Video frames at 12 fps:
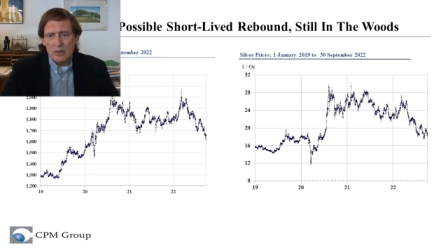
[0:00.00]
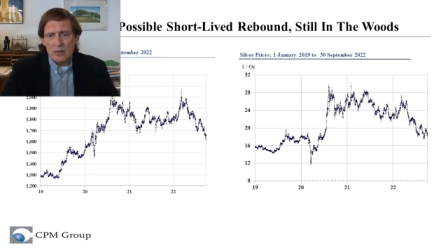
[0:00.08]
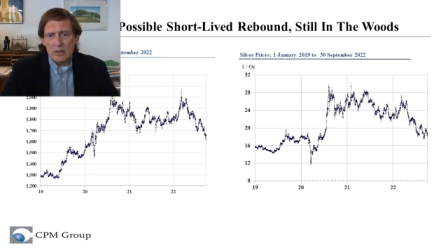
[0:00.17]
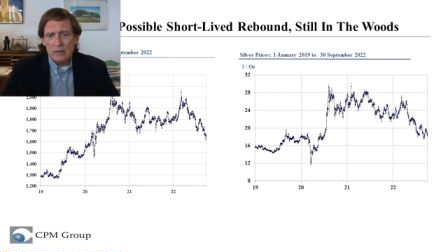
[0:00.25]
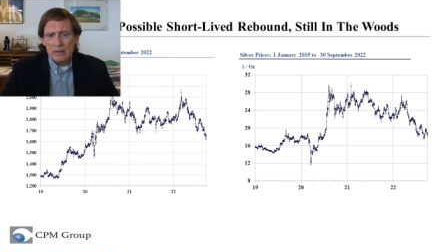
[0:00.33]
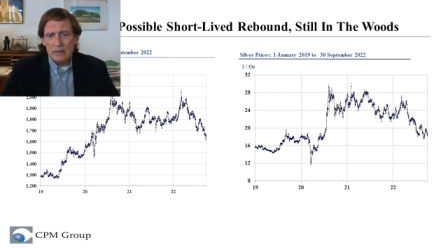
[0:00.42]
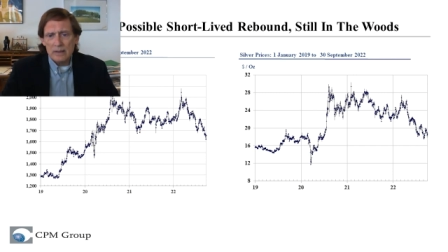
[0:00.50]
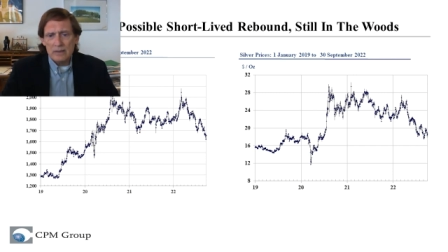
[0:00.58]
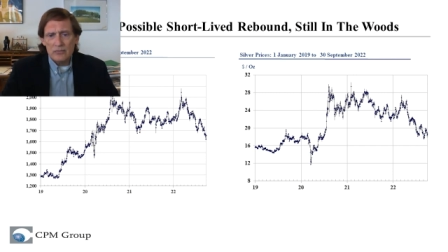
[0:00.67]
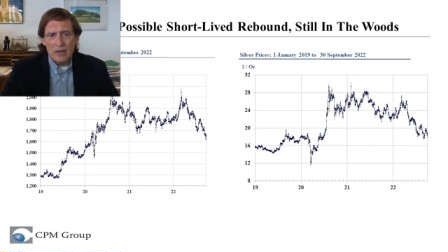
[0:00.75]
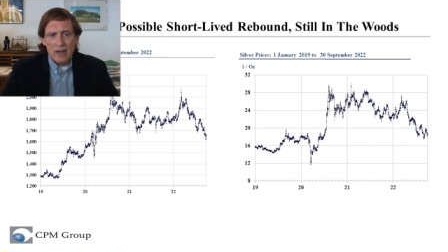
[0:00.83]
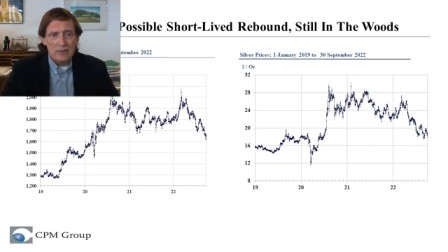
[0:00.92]
on
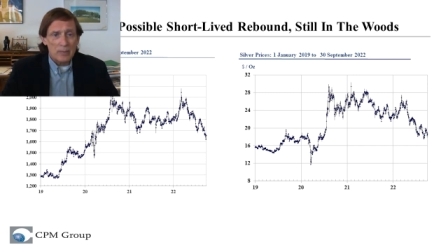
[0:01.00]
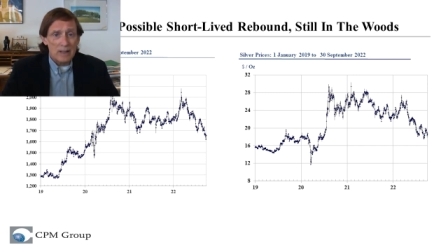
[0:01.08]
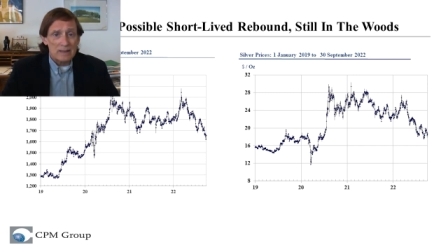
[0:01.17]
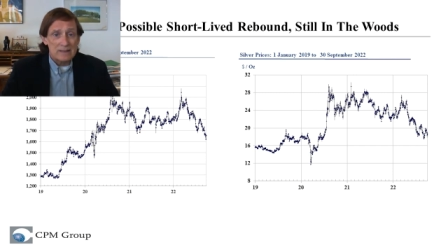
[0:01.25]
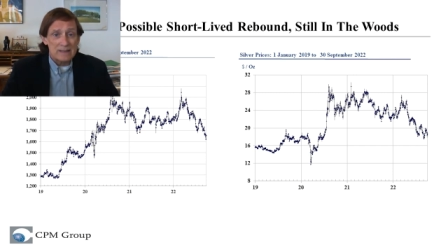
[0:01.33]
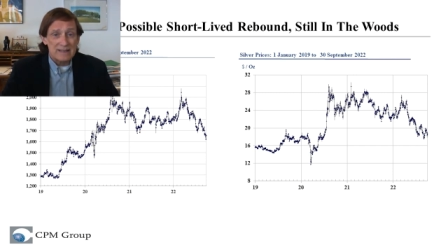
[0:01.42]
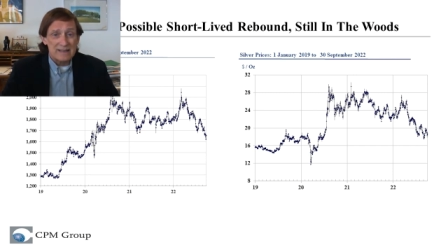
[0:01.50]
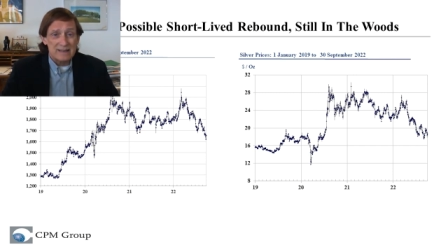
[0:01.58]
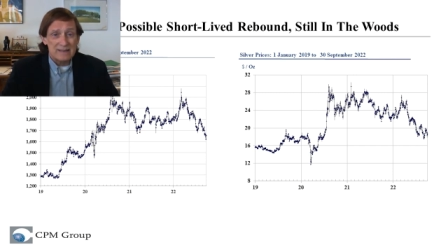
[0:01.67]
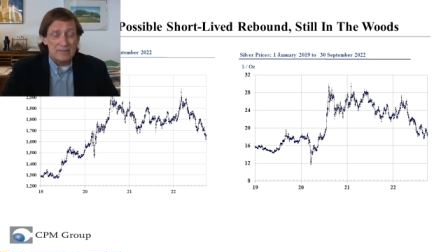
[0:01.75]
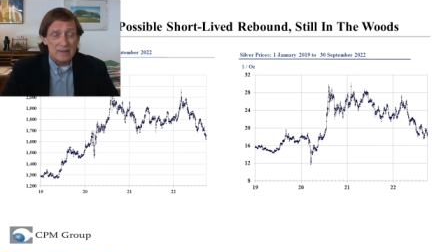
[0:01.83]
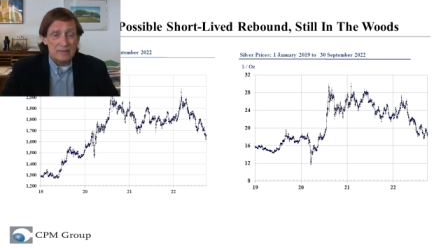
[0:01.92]
its tax policies
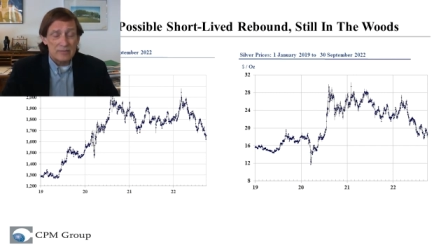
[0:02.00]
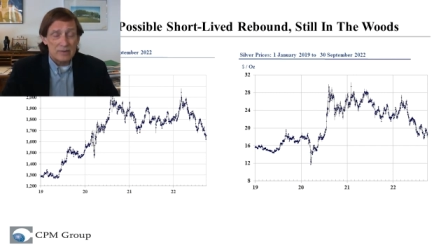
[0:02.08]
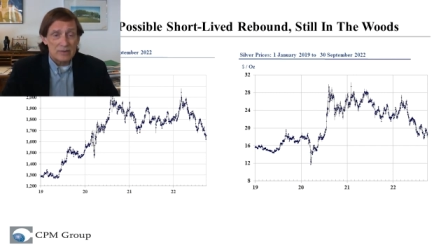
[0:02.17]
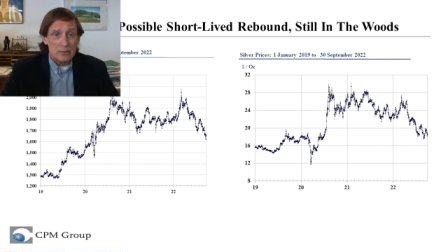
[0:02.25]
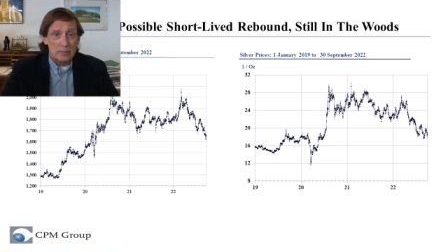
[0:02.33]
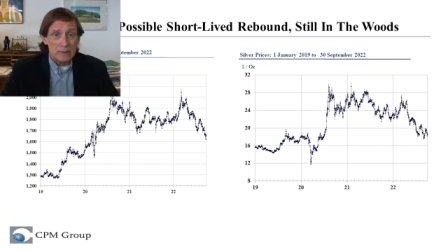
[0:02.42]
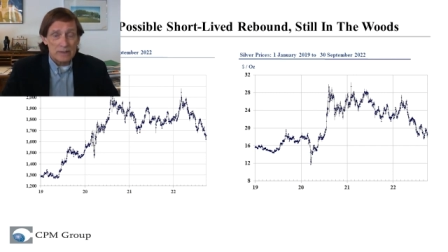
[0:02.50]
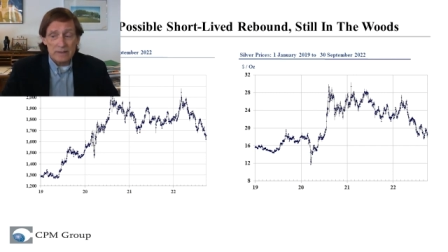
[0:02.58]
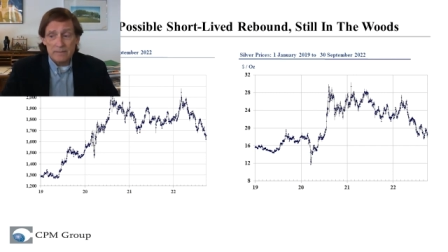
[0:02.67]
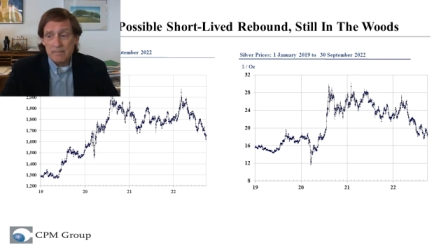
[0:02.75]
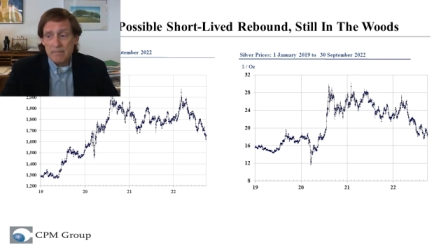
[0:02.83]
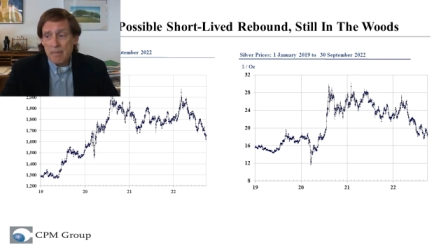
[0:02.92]
and, and fiscal
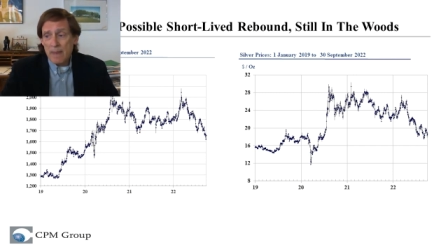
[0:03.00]
budget.